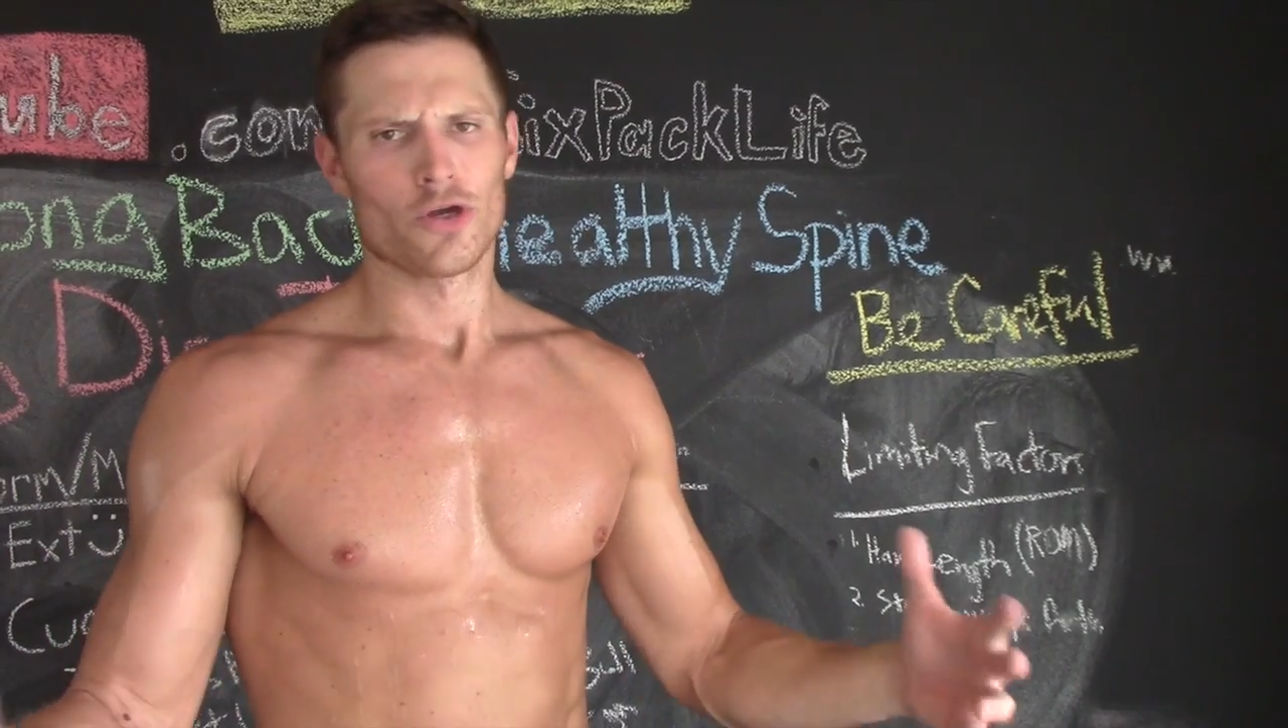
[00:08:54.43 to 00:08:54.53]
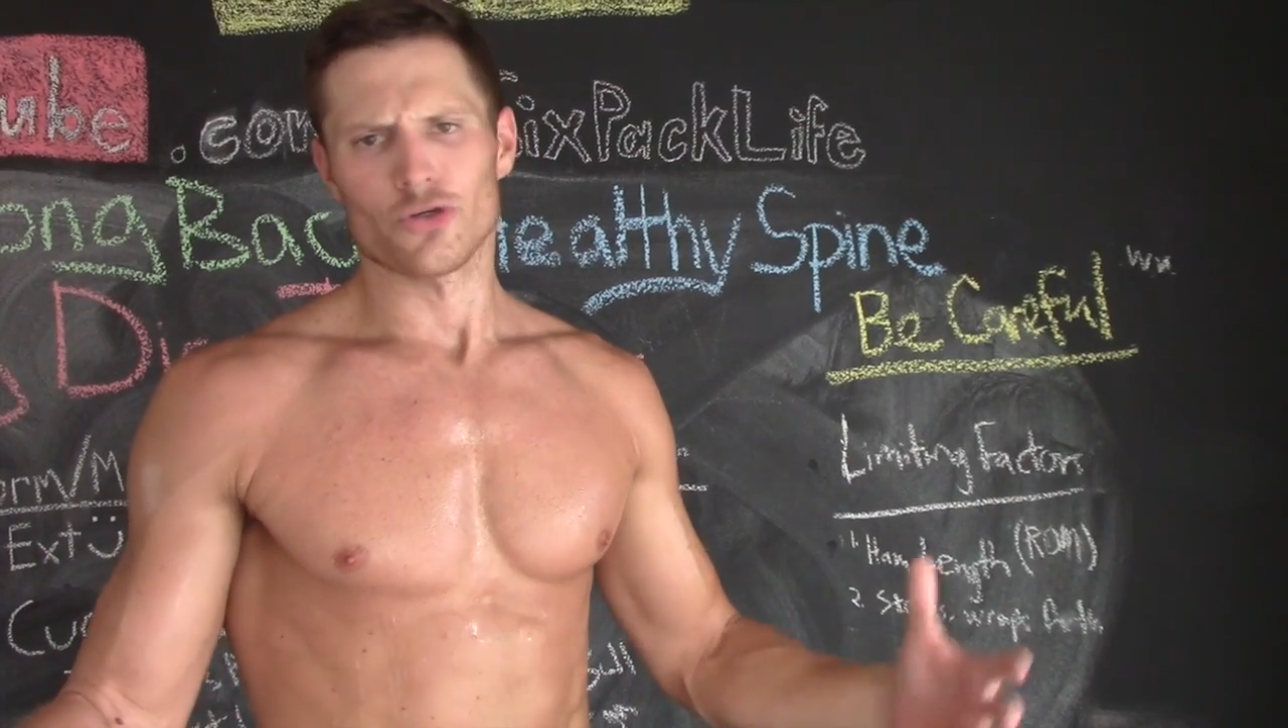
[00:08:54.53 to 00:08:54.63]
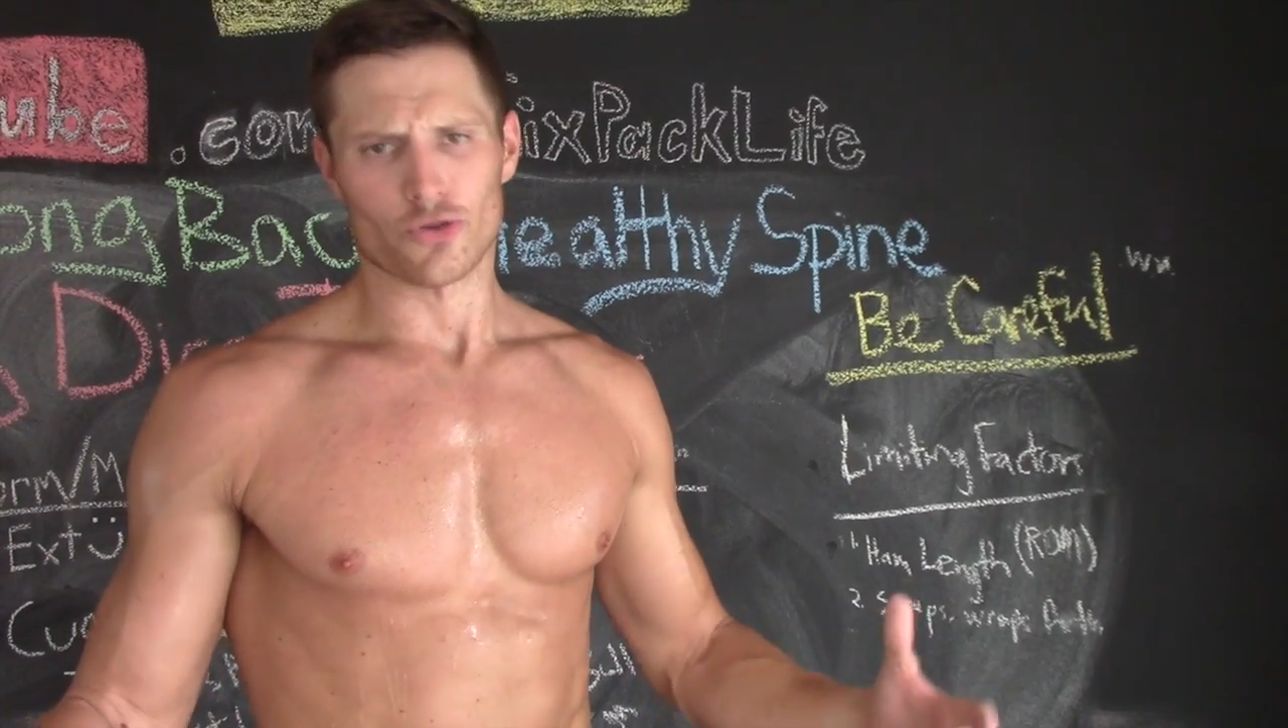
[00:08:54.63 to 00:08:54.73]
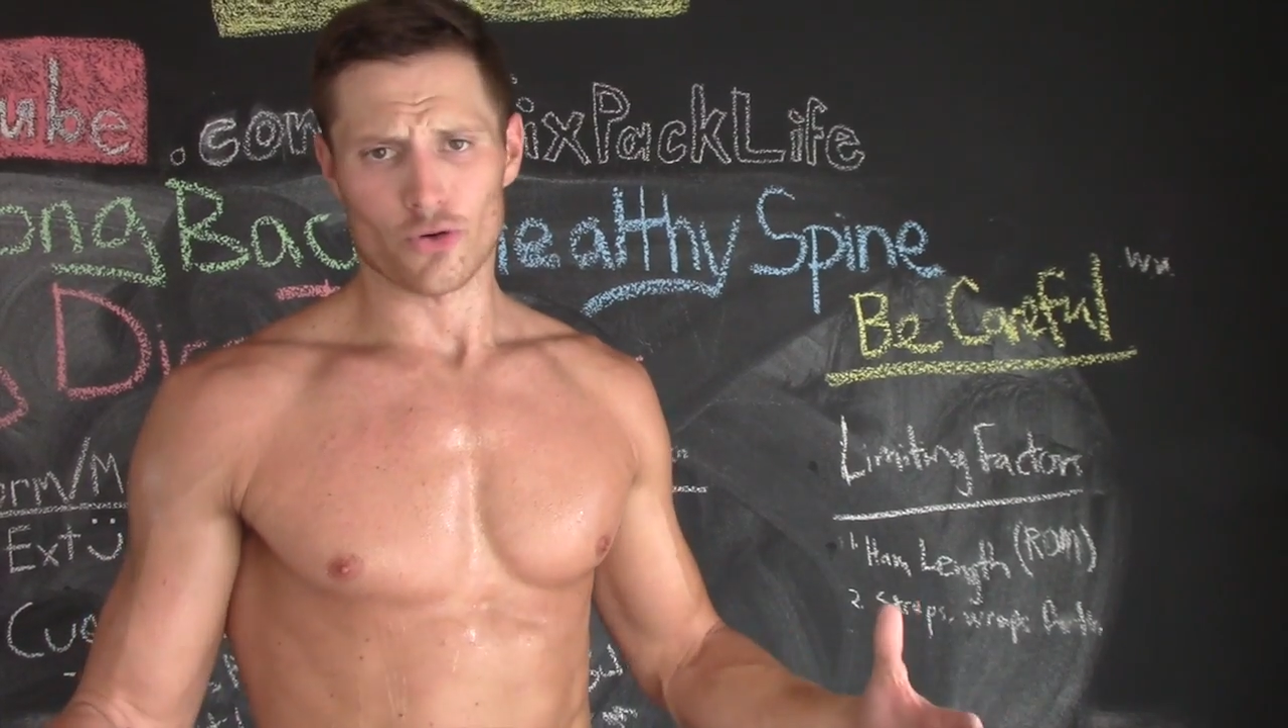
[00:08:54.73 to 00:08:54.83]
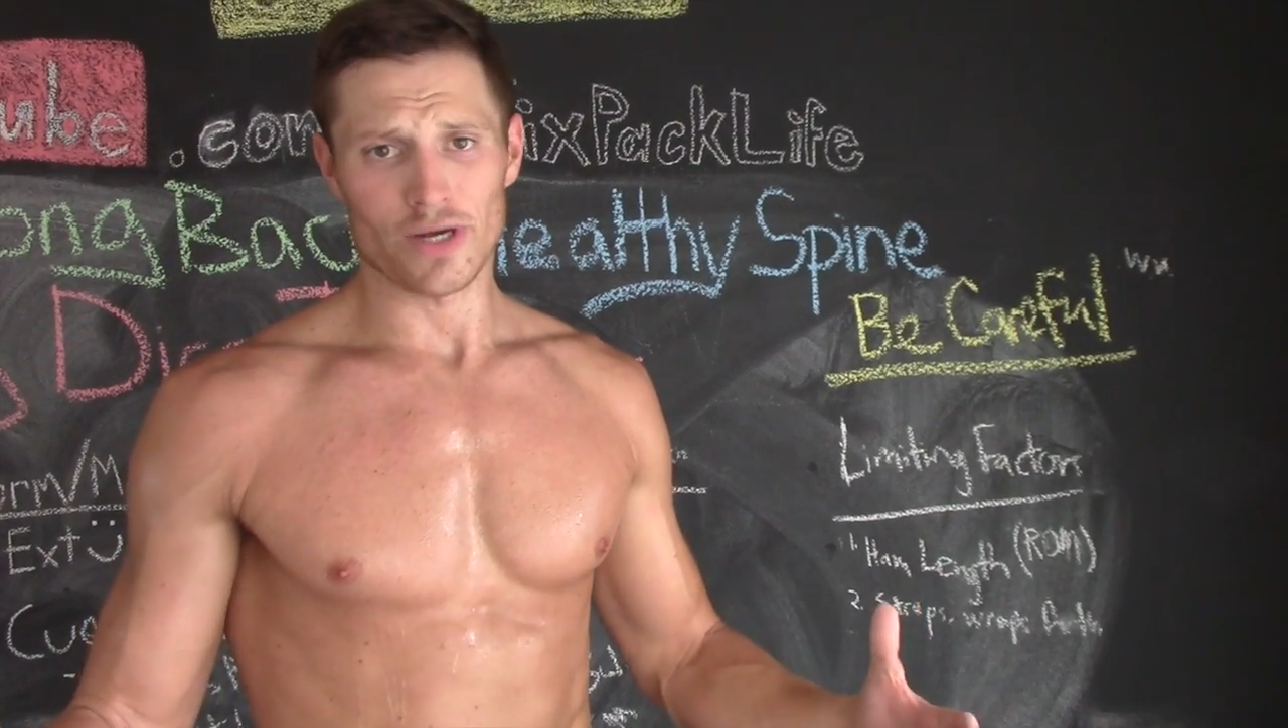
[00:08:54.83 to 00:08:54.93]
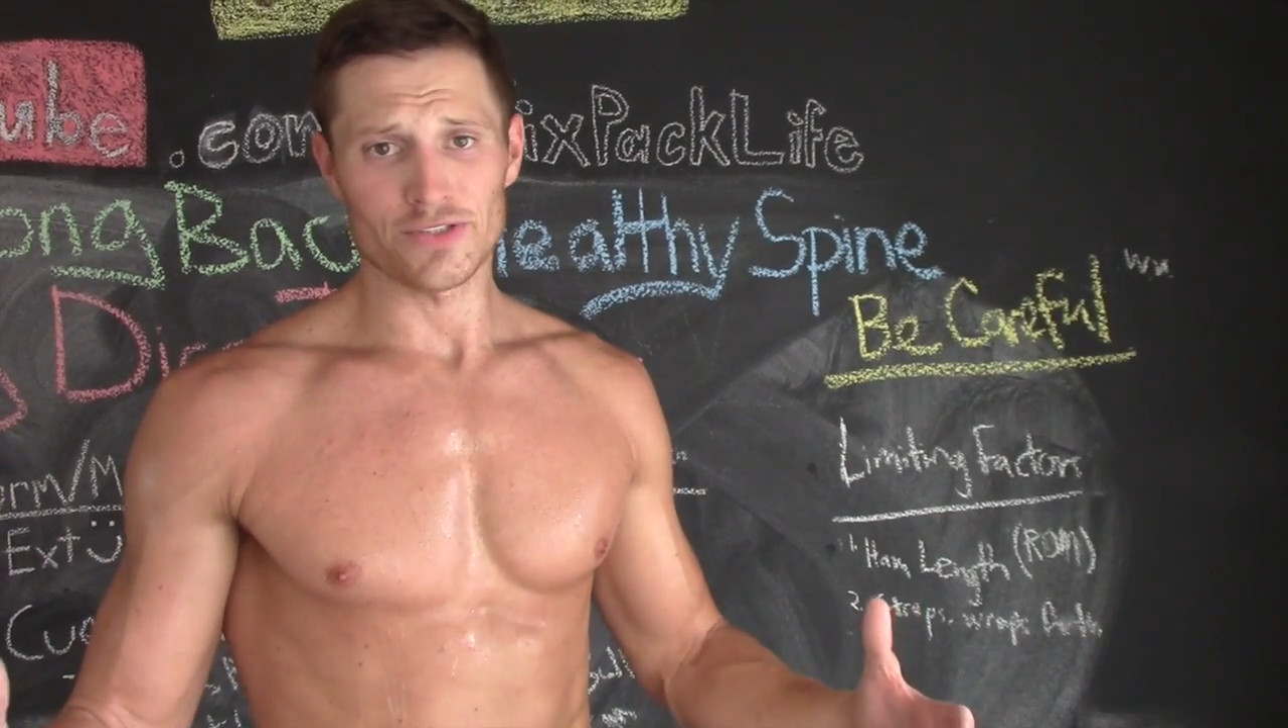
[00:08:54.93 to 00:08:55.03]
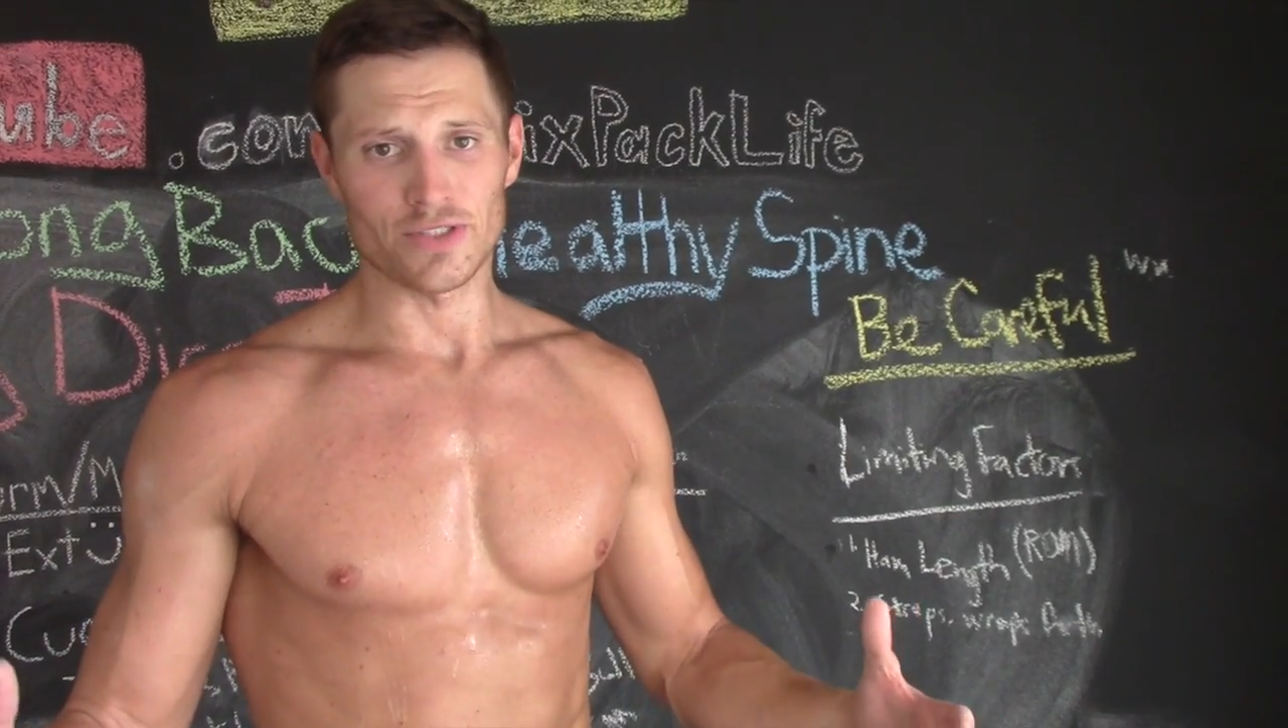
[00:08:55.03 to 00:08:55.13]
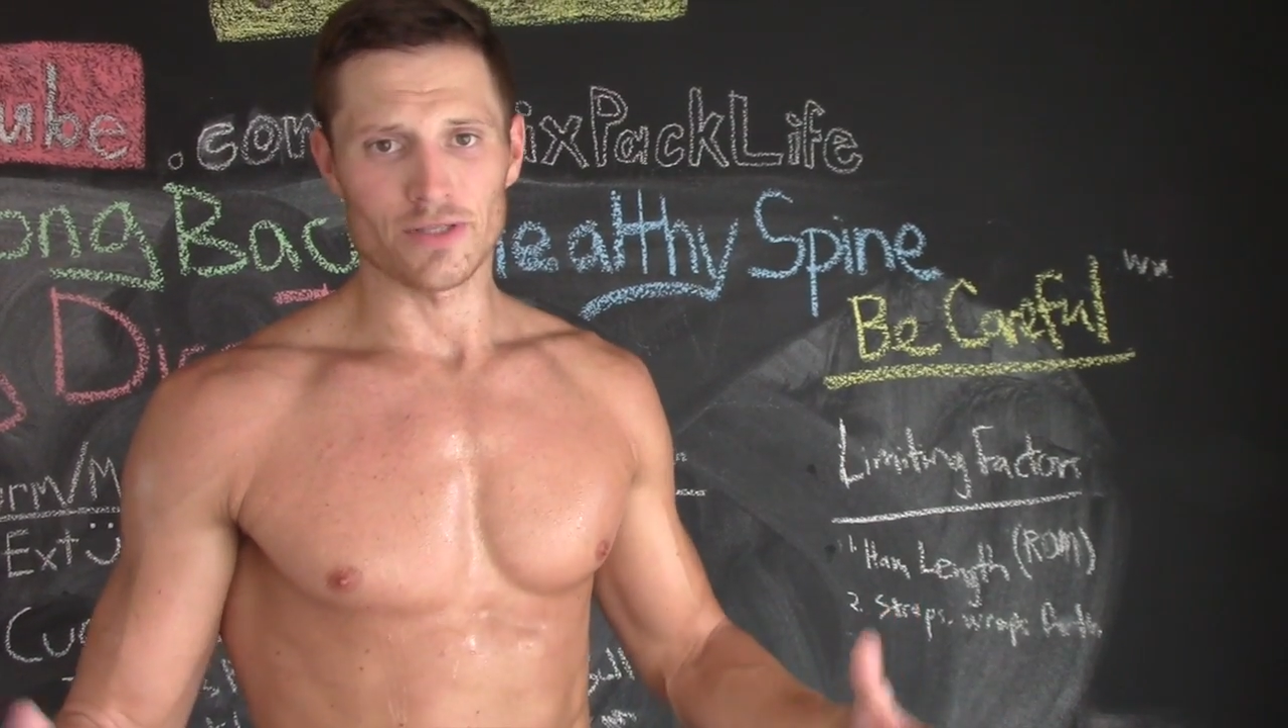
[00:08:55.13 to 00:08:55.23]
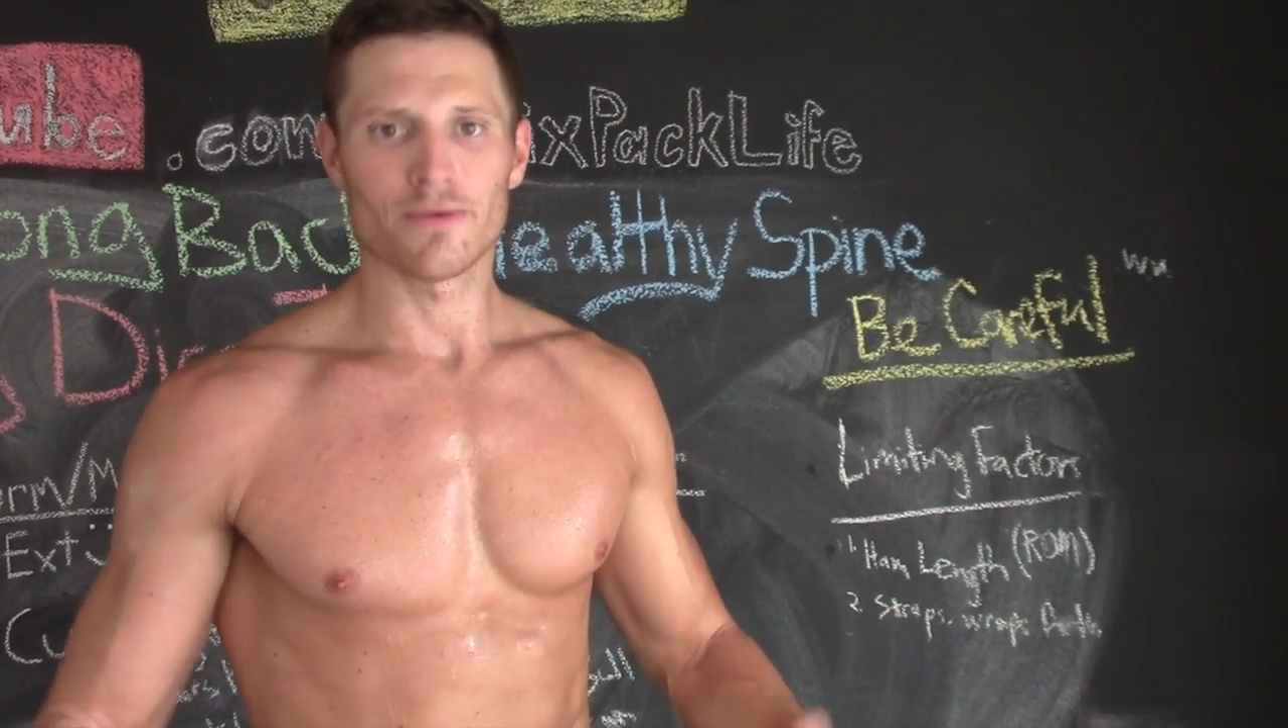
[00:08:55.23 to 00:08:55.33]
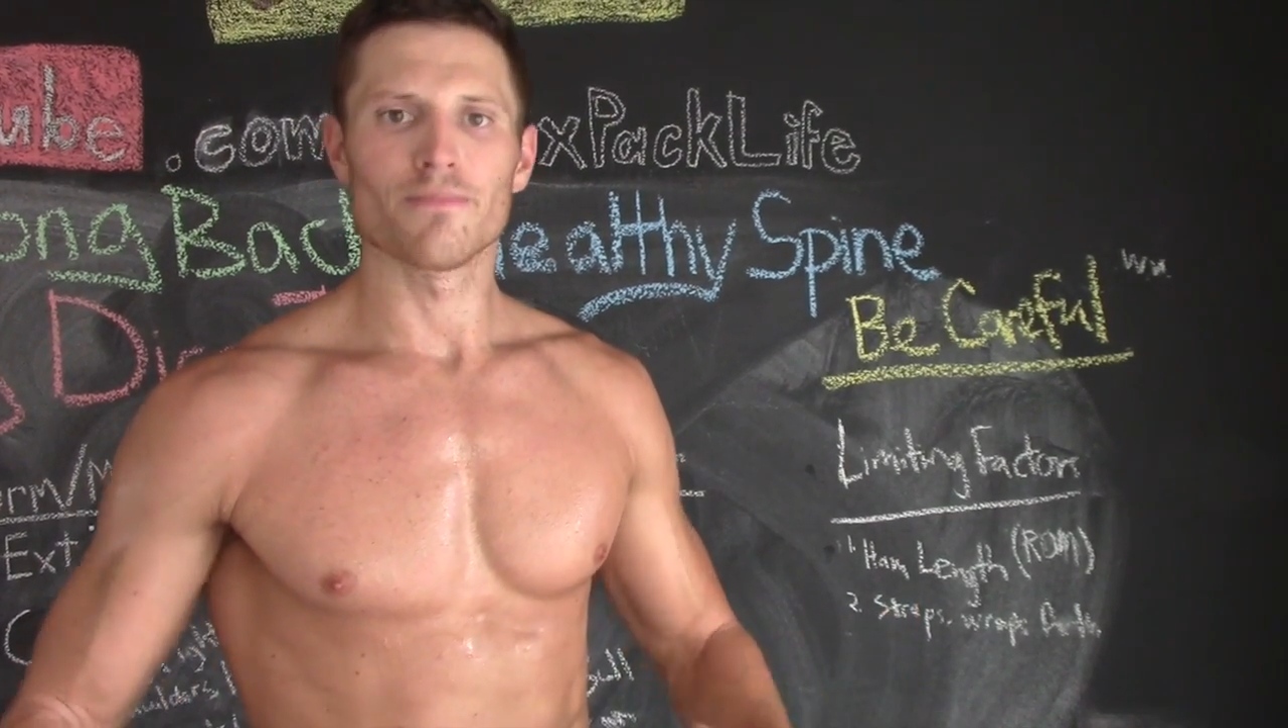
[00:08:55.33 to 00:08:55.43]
you're crazy,